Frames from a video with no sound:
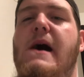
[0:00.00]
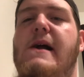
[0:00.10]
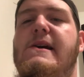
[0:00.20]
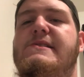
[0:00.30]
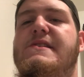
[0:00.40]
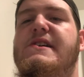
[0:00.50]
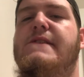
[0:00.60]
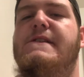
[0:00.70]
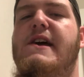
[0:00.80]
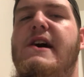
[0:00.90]
I like to think
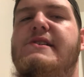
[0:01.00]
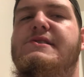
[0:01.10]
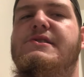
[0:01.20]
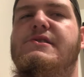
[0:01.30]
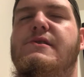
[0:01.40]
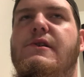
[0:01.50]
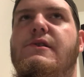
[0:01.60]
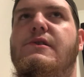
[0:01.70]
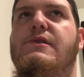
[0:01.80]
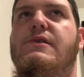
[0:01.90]
of it as
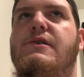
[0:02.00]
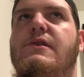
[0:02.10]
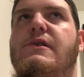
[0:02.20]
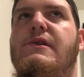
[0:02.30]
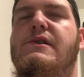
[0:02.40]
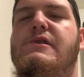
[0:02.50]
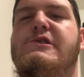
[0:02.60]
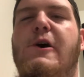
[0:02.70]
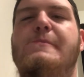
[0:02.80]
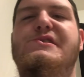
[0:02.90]

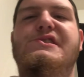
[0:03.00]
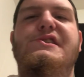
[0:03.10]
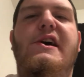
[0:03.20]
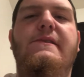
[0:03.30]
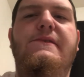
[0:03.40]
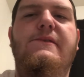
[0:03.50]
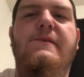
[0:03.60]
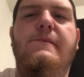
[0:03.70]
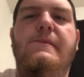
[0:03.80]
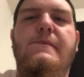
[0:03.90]
Cope snuff
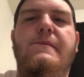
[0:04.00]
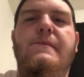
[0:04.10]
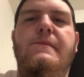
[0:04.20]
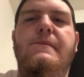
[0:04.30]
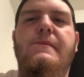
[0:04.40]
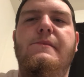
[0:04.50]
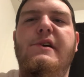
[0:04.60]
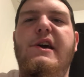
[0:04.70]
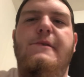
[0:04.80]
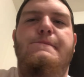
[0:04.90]

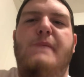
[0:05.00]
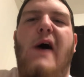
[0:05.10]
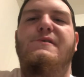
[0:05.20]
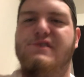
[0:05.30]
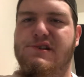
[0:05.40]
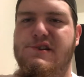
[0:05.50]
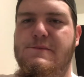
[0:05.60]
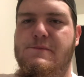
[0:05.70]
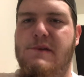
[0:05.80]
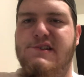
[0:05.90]
in pouches.
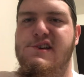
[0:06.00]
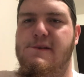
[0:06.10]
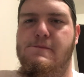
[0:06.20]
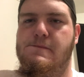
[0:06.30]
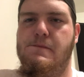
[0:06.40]
That's it.